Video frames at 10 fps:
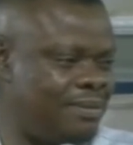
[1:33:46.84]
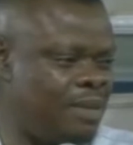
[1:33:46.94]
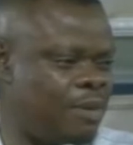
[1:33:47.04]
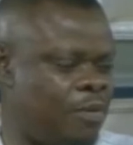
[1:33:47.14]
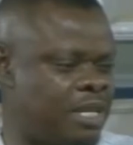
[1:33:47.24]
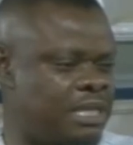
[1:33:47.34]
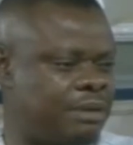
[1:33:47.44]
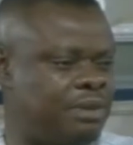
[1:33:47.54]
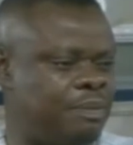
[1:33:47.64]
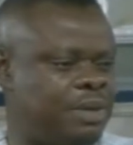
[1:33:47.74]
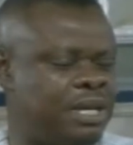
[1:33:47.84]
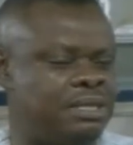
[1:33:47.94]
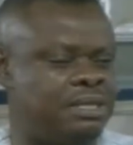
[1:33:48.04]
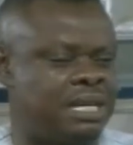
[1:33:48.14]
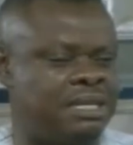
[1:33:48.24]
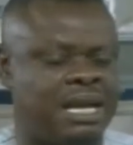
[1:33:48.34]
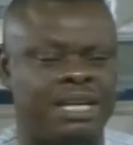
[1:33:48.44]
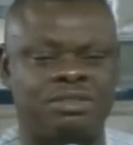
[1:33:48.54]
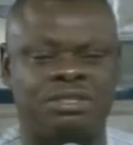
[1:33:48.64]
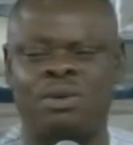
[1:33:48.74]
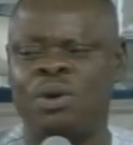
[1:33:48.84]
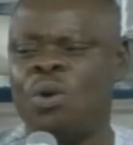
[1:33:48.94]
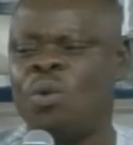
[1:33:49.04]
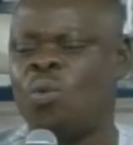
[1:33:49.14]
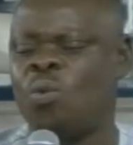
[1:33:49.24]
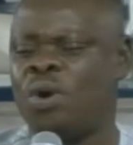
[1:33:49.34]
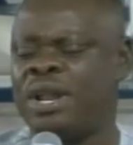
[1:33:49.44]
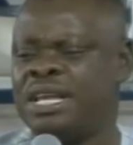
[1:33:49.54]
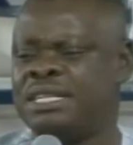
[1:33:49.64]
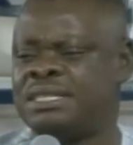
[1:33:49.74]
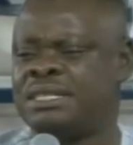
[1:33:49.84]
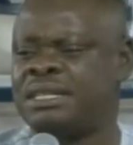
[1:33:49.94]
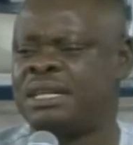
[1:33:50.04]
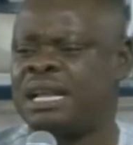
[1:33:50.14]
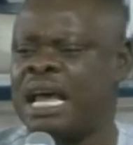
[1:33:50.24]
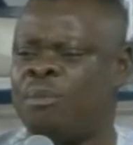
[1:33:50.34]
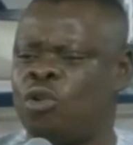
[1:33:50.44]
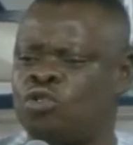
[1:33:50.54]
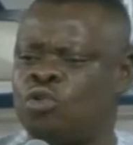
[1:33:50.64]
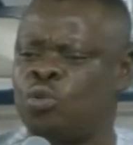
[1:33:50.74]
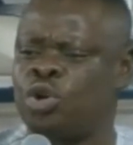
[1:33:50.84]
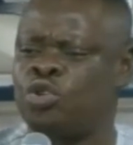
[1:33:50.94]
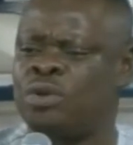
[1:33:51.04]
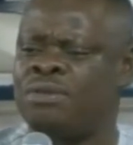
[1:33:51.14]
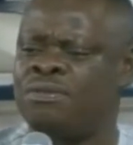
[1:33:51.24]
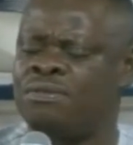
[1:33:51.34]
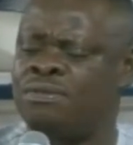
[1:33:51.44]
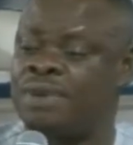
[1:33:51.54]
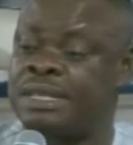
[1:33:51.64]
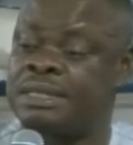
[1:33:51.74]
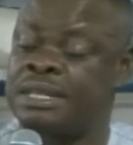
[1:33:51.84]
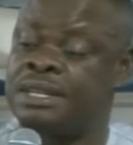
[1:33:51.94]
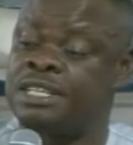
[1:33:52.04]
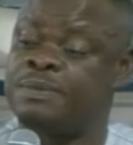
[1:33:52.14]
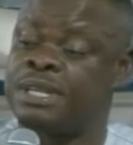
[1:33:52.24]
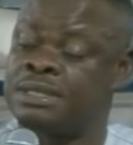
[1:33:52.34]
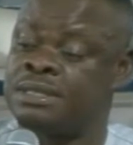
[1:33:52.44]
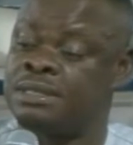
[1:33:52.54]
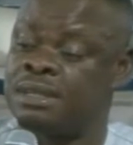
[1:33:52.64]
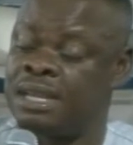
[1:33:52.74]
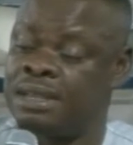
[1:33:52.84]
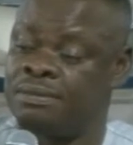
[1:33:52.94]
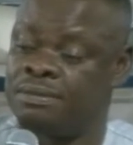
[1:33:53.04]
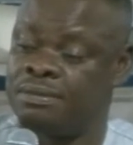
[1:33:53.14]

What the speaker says: But you must come to a place and ask yourself, what is it that I'm also going to invest in this person's life?